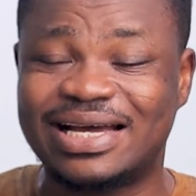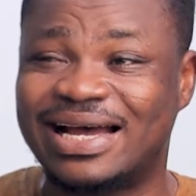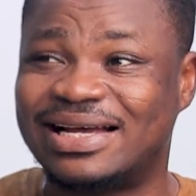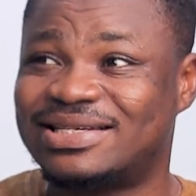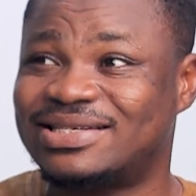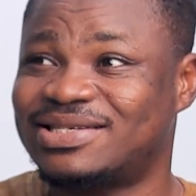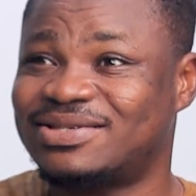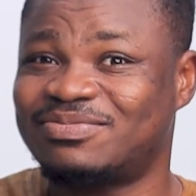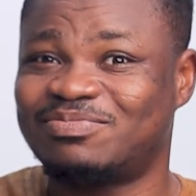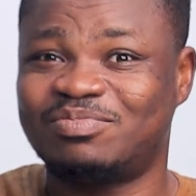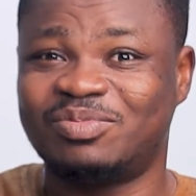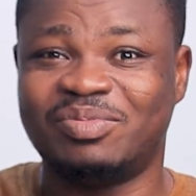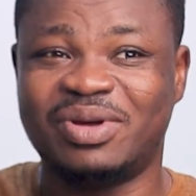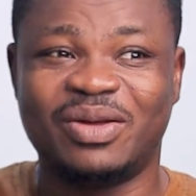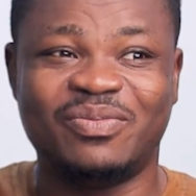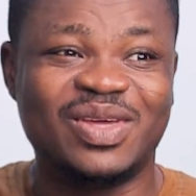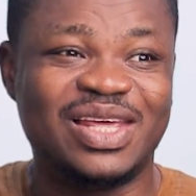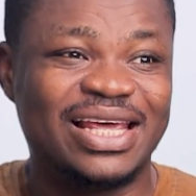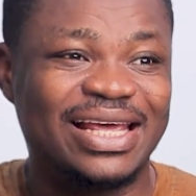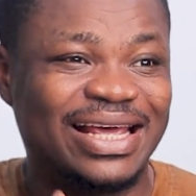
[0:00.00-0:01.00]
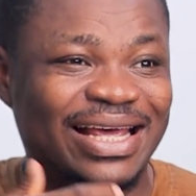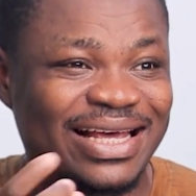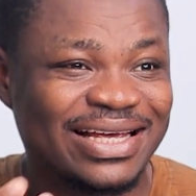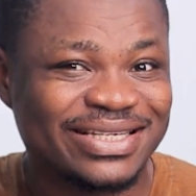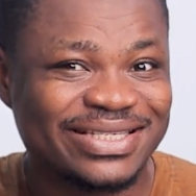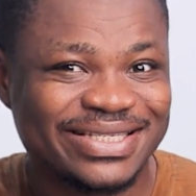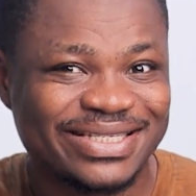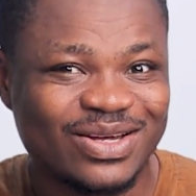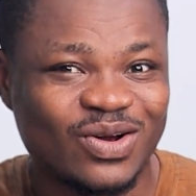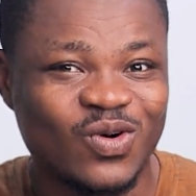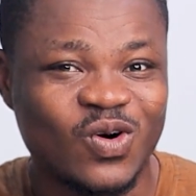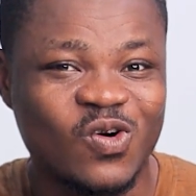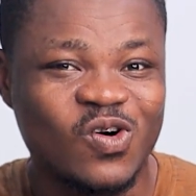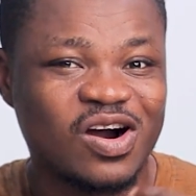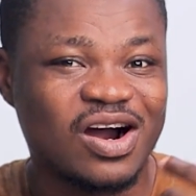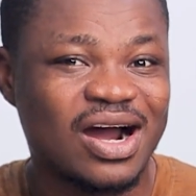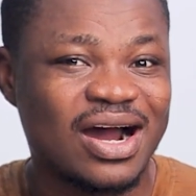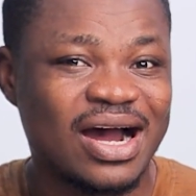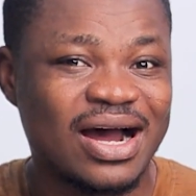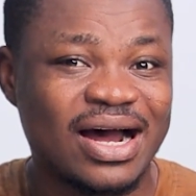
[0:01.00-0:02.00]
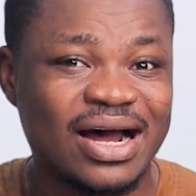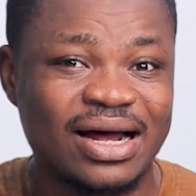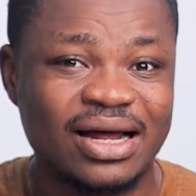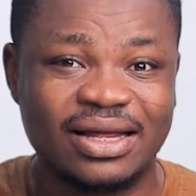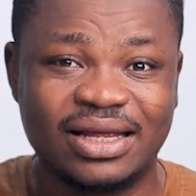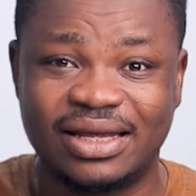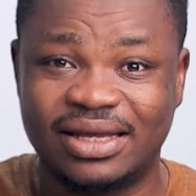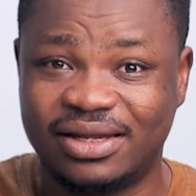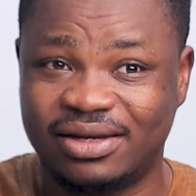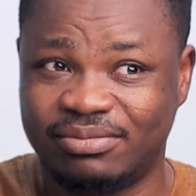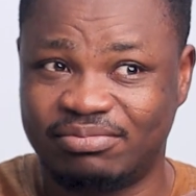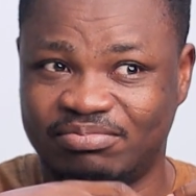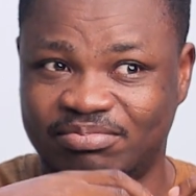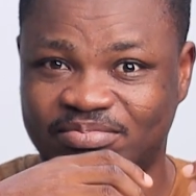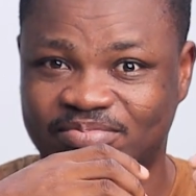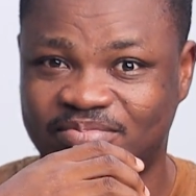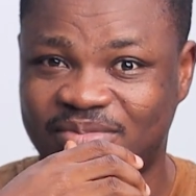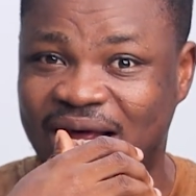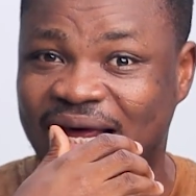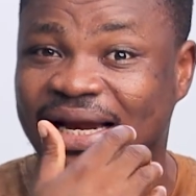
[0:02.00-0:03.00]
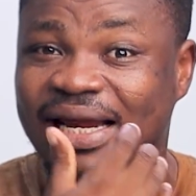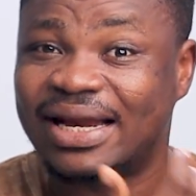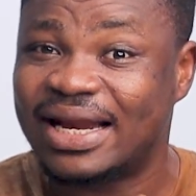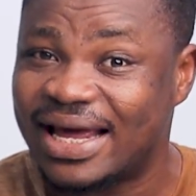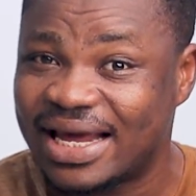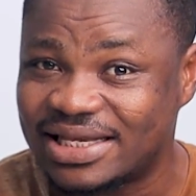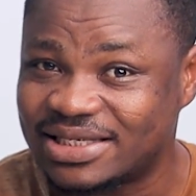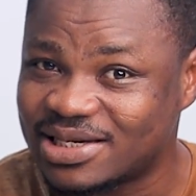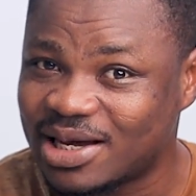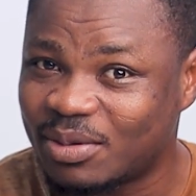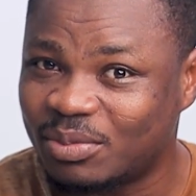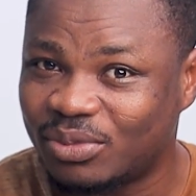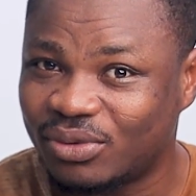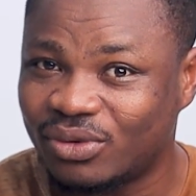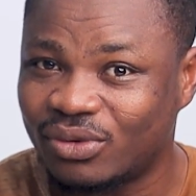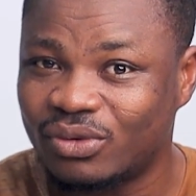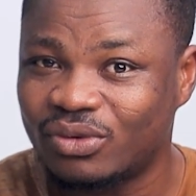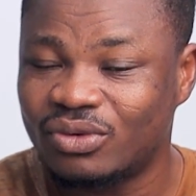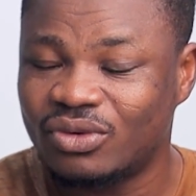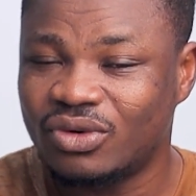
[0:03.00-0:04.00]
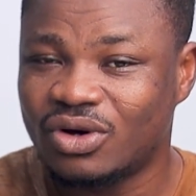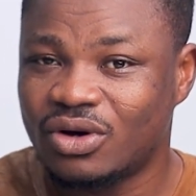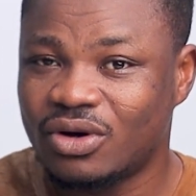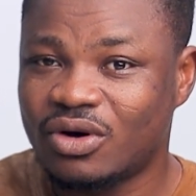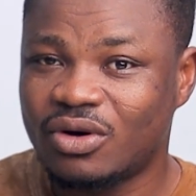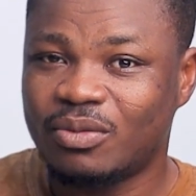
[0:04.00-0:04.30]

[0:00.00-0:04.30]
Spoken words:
as maybe is or are in another example,